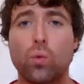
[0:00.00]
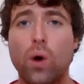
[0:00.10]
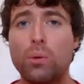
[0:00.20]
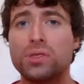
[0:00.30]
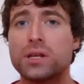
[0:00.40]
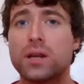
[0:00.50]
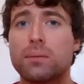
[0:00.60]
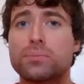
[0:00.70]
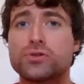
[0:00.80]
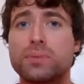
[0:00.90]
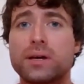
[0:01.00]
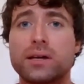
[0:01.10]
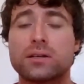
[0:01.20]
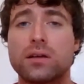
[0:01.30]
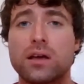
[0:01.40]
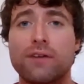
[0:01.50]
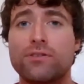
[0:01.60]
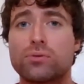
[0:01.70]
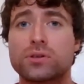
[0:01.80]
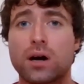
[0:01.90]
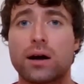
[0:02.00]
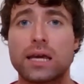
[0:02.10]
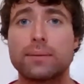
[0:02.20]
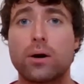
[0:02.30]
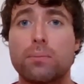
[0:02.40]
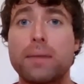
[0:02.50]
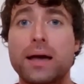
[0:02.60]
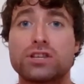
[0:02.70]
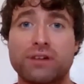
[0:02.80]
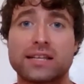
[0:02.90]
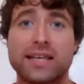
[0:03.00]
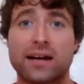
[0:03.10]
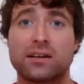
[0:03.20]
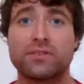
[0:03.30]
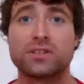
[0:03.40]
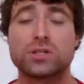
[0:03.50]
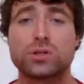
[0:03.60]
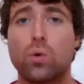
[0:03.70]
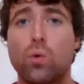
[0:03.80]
what would the numbers be if you were talking about men's rights activists?